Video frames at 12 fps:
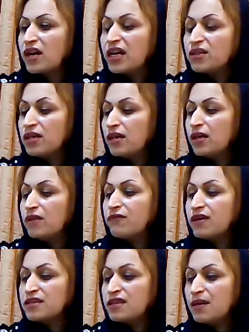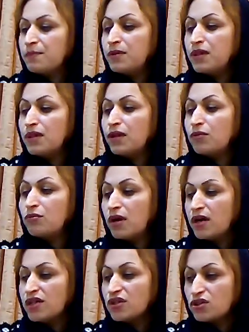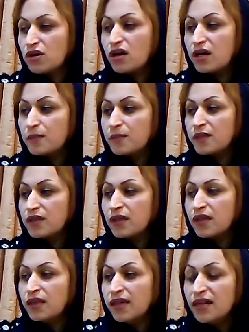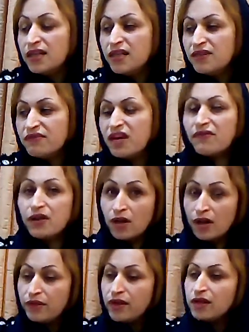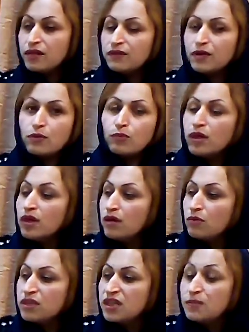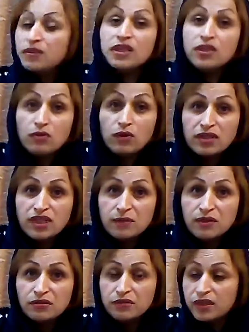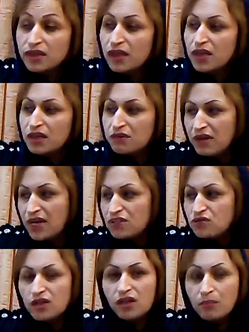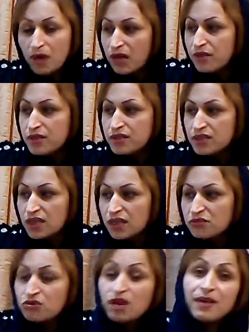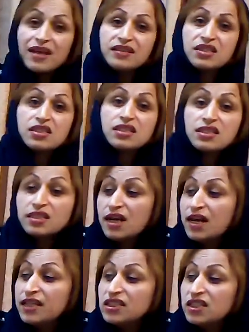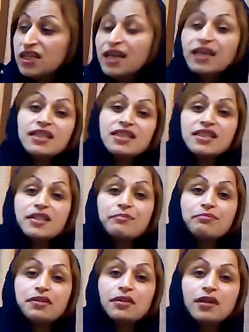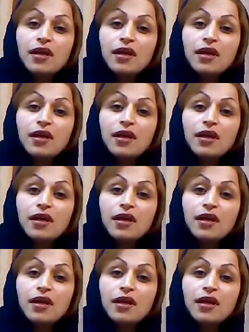for example, sharp. And here we have another new vocabulary: gradual, modest, dramatic, slight, and steep.